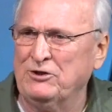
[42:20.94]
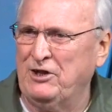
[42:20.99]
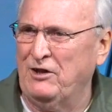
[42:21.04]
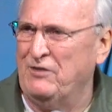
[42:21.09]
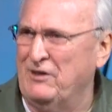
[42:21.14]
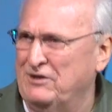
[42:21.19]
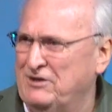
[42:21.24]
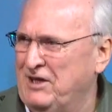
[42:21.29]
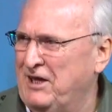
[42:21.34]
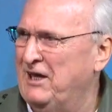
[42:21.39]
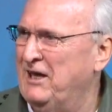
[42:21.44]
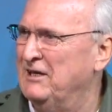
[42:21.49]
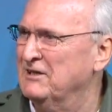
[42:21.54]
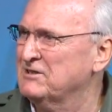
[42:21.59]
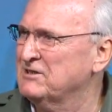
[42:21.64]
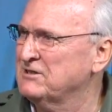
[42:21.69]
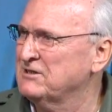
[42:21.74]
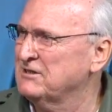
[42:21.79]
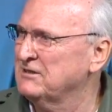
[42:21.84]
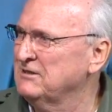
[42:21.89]
to the
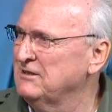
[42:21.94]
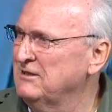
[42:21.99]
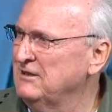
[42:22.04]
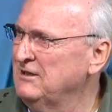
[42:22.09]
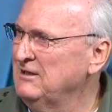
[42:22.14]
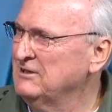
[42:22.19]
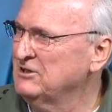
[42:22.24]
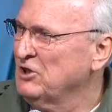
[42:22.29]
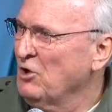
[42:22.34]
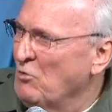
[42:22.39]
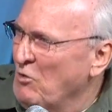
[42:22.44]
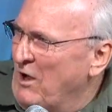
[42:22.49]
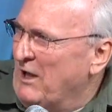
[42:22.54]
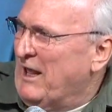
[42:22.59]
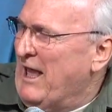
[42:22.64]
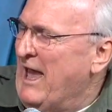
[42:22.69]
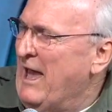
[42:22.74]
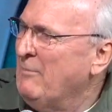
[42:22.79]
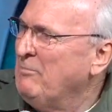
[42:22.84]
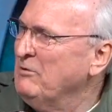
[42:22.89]
test. So, what
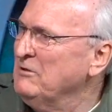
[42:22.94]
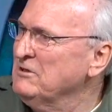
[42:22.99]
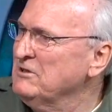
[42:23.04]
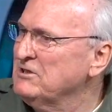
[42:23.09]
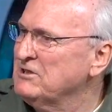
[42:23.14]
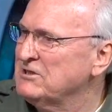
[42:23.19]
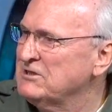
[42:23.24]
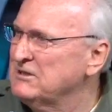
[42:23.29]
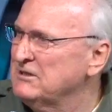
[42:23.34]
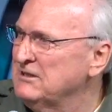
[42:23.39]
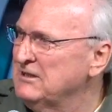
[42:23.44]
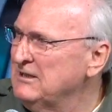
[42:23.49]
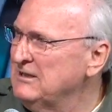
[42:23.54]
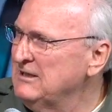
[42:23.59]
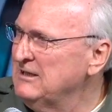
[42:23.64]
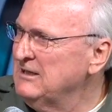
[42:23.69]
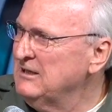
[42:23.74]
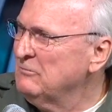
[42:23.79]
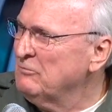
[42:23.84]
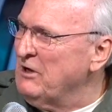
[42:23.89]
happens?
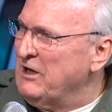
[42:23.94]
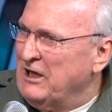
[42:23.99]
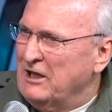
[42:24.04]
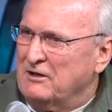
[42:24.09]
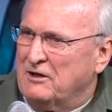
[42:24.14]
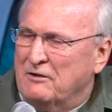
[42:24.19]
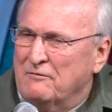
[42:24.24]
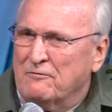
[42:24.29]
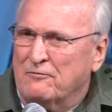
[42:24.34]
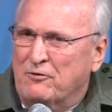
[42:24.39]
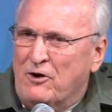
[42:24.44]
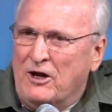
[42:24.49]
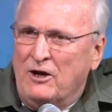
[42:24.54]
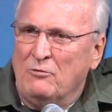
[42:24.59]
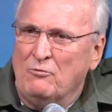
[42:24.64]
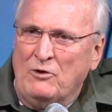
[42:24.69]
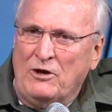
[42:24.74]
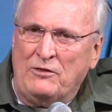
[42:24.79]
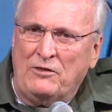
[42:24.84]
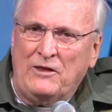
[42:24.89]
We get confronted
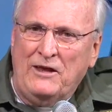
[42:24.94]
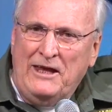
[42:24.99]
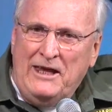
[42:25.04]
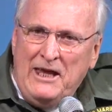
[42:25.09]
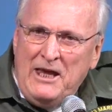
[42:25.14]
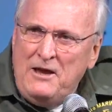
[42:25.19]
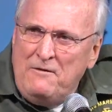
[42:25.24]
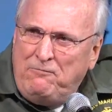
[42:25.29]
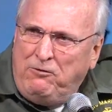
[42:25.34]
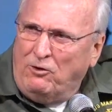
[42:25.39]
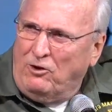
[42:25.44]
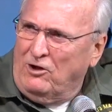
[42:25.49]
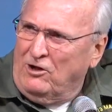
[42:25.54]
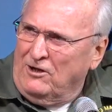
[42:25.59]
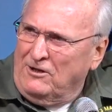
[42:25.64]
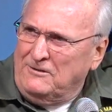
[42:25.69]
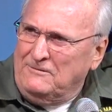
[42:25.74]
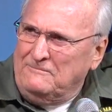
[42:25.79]
with evil